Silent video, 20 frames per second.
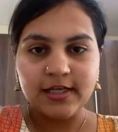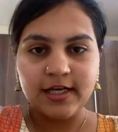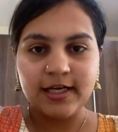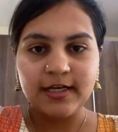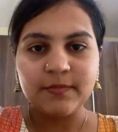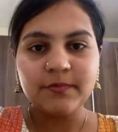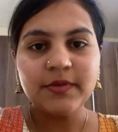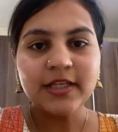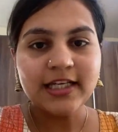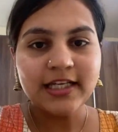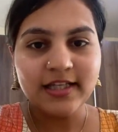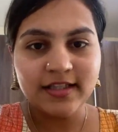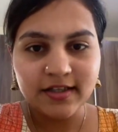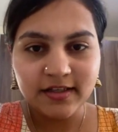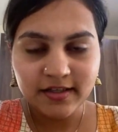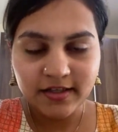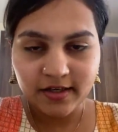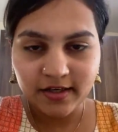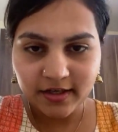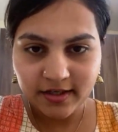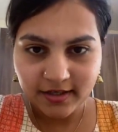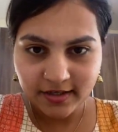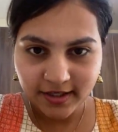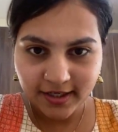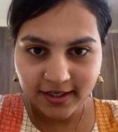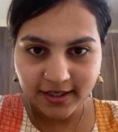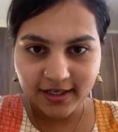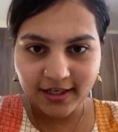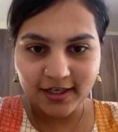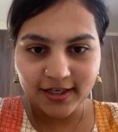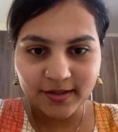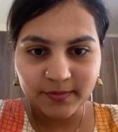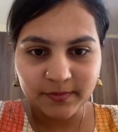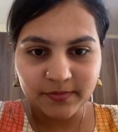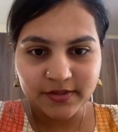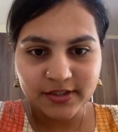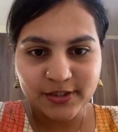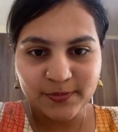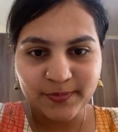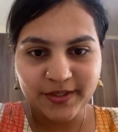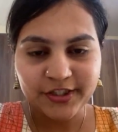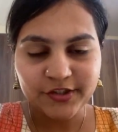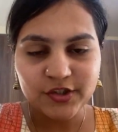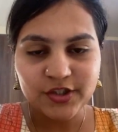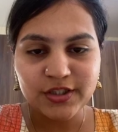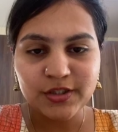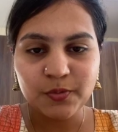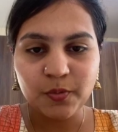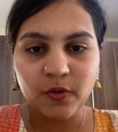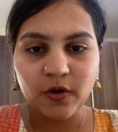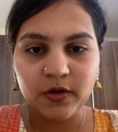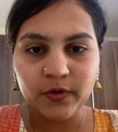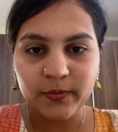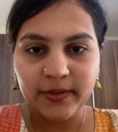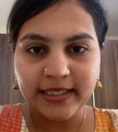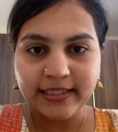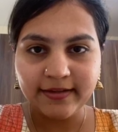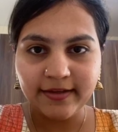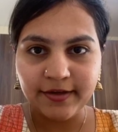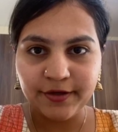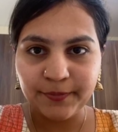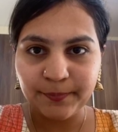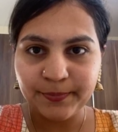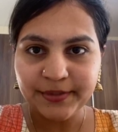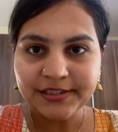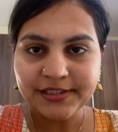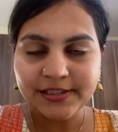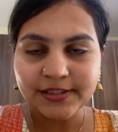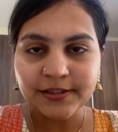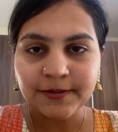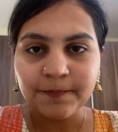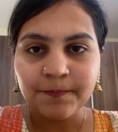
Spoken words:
I am Nikia Kirane. I am a speech and swallowing therapist